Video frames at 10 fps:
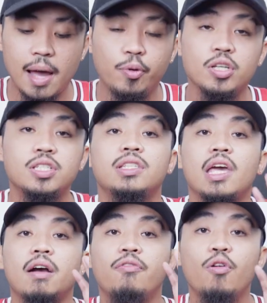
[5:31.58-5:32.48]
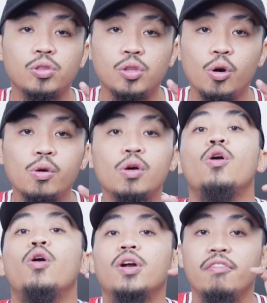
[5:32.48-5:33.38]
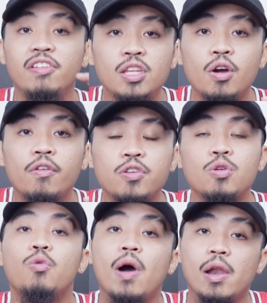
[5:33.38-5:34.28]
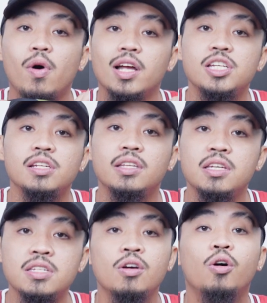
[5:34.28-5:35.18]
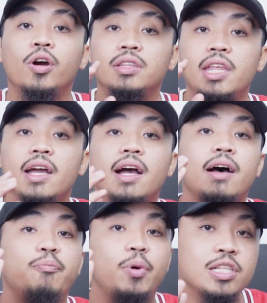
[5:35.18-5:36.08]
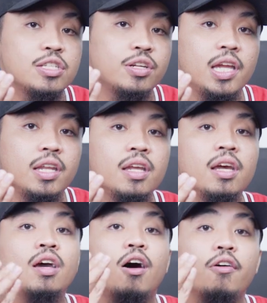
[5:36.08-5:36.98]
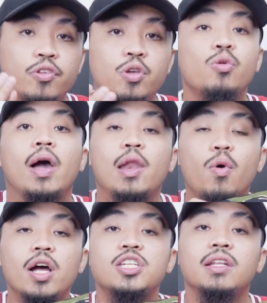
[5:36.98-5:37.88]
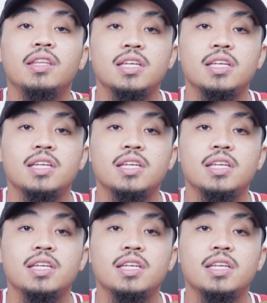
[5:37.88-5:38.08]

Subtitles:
Tapos take a photo or a video of you while watching this, or take a print screen of you while watching